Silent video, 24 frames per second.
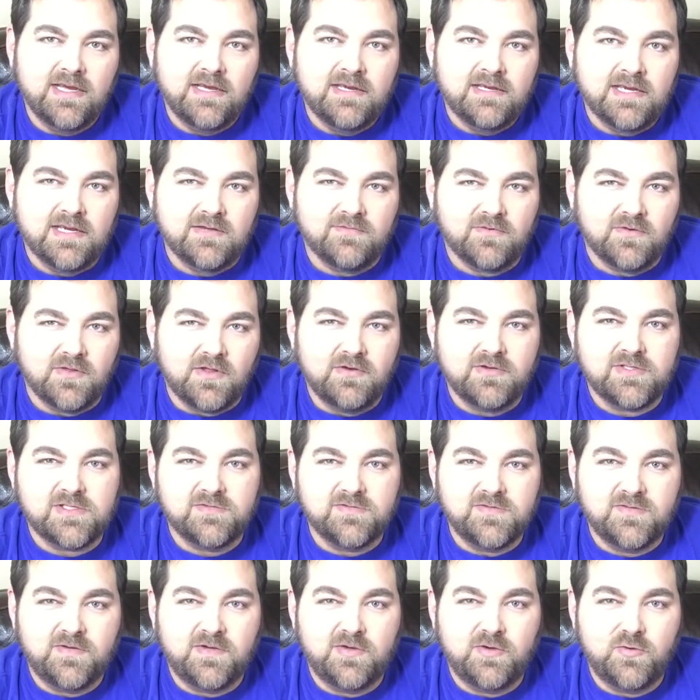And for those of
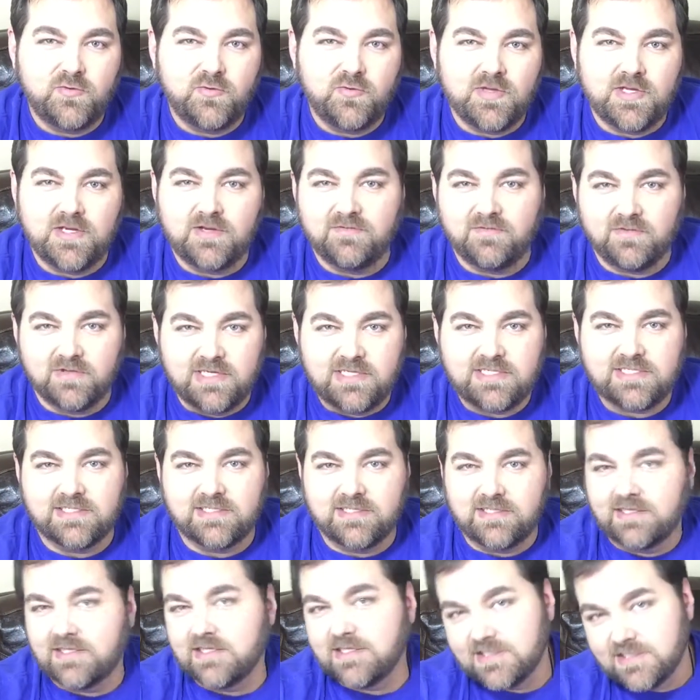you that have listened
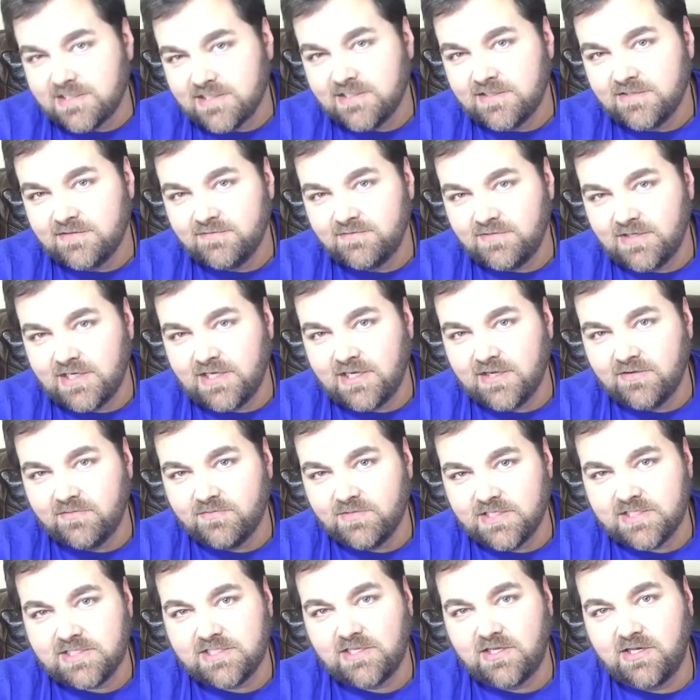to this video
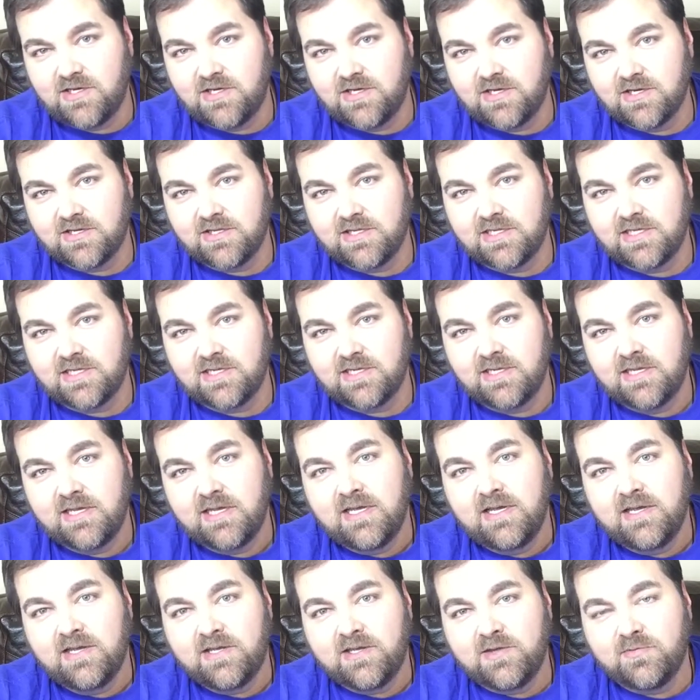this long, then
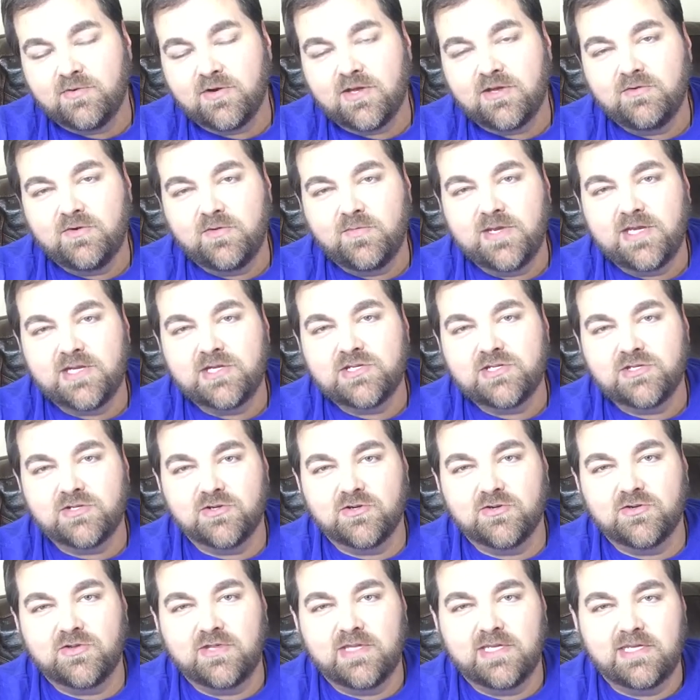you probably want to make
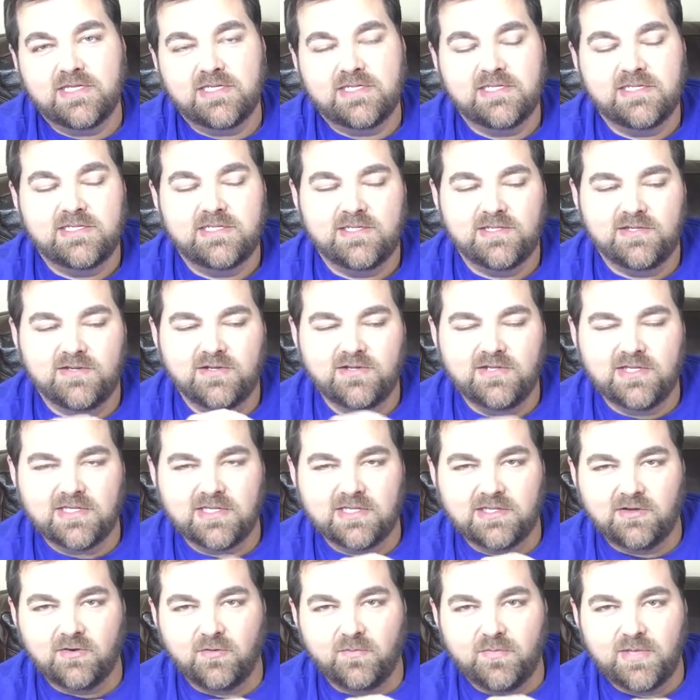sure that you click the
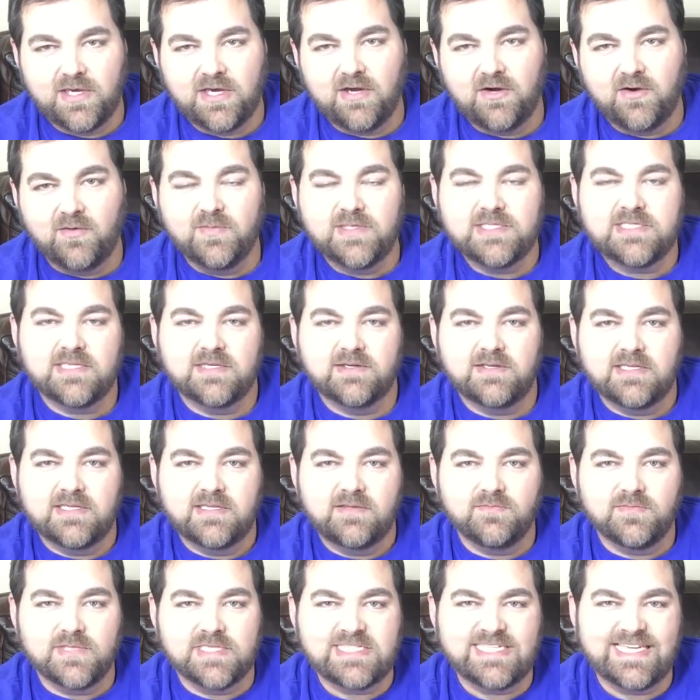little bell
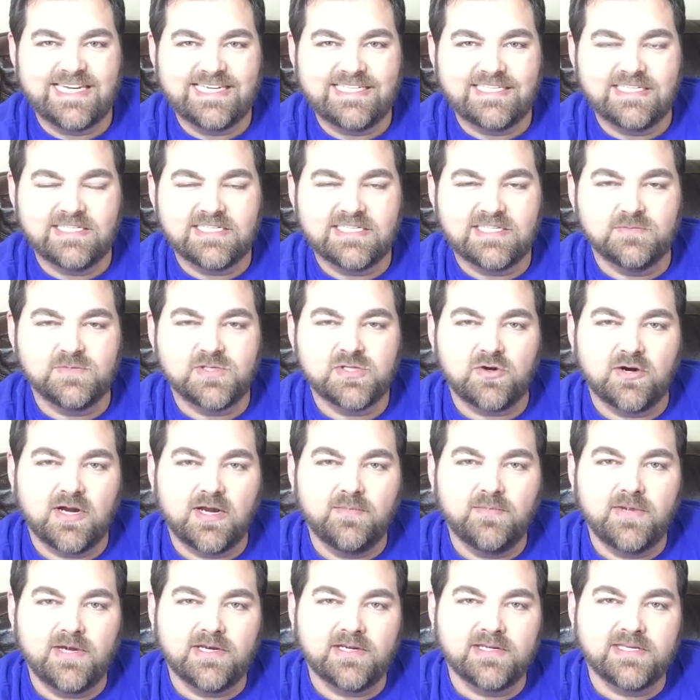beside the
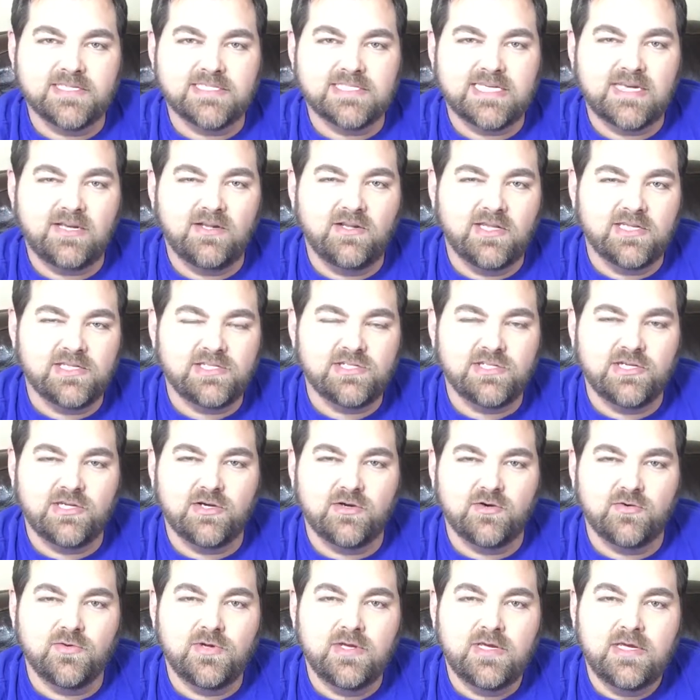subscribe button, because that'll let you
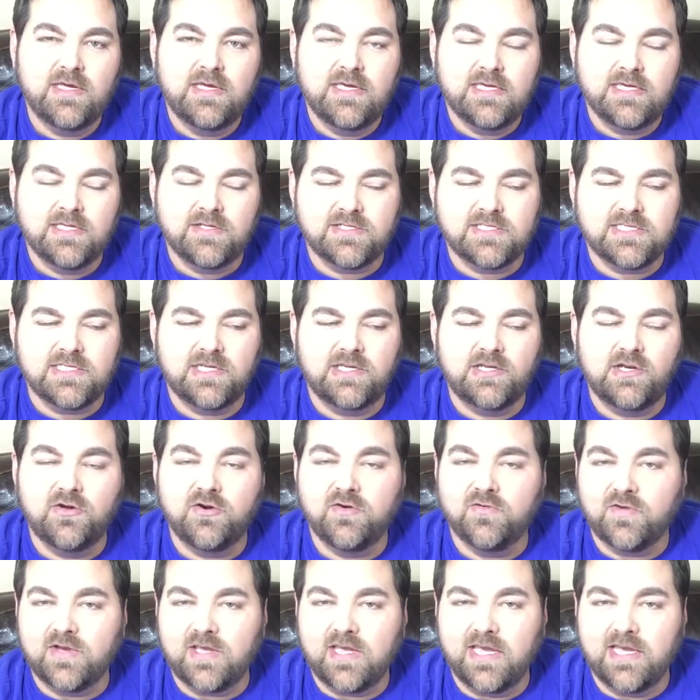know, it'll send a
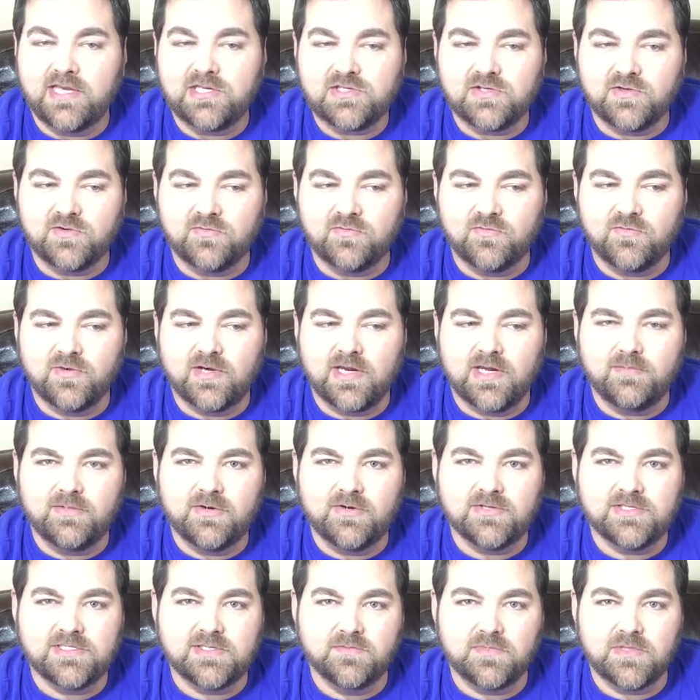notification when I
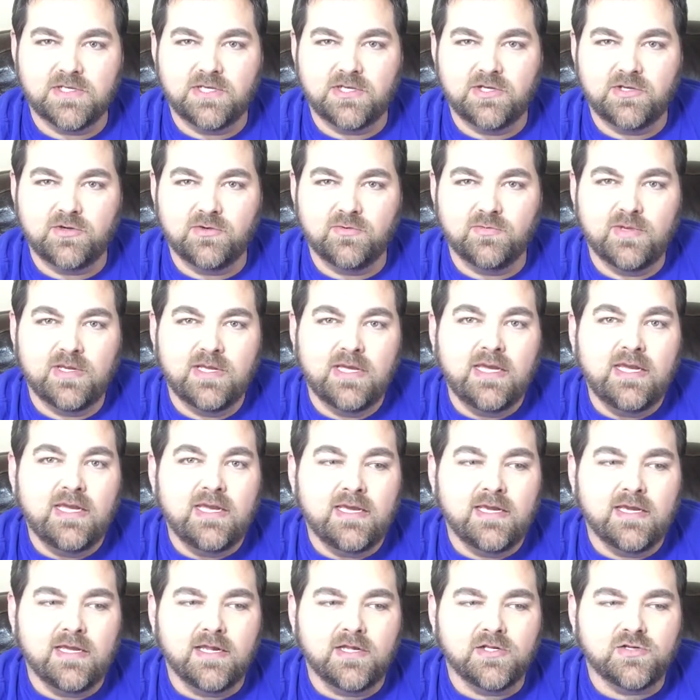post something new.
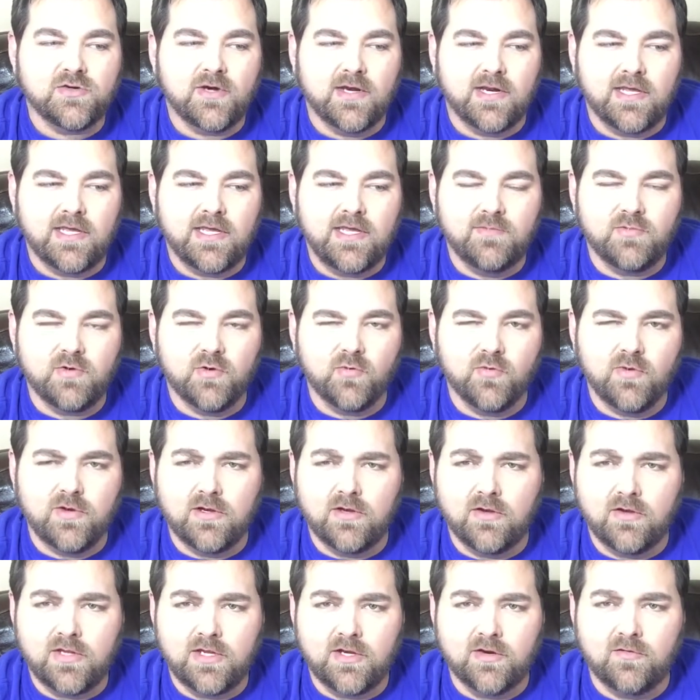And I'll try to keep it
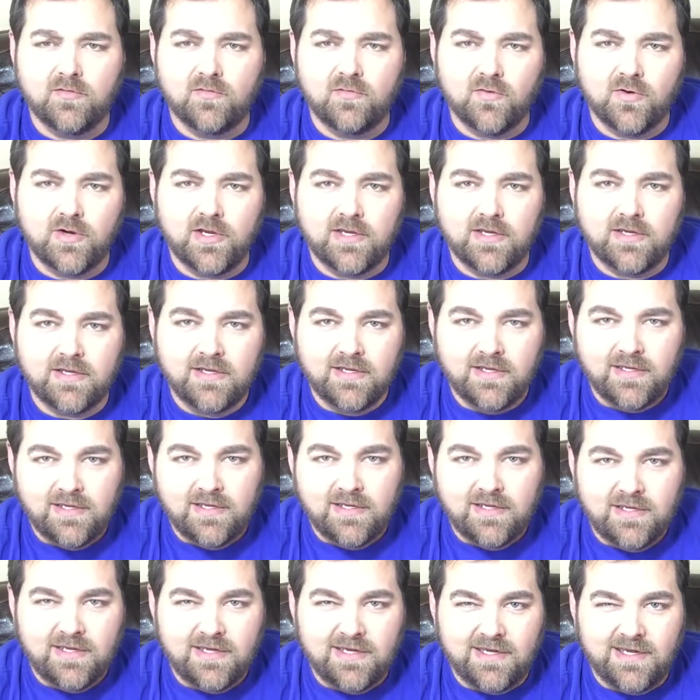real here for you.
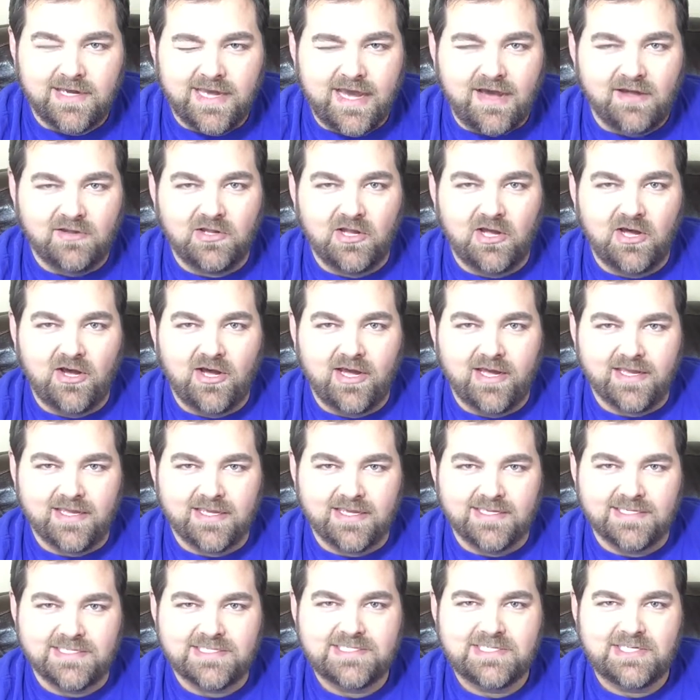Outlaw, I
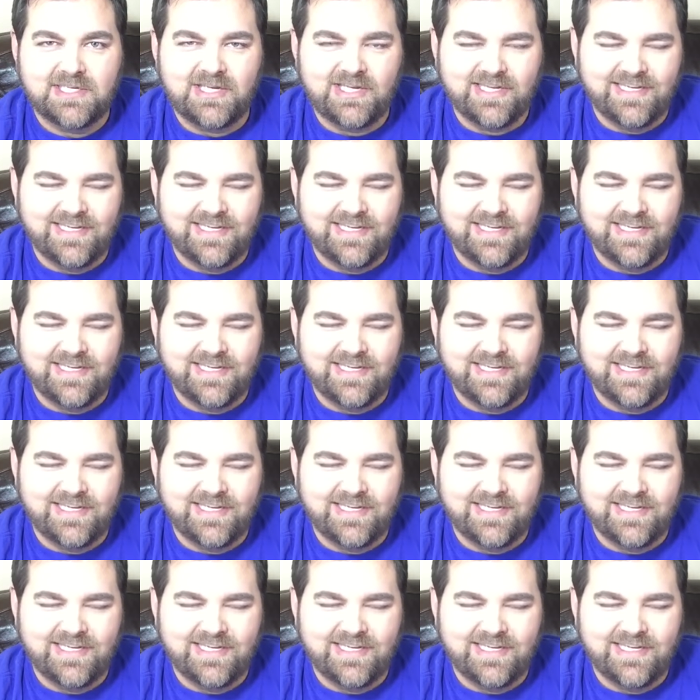guess,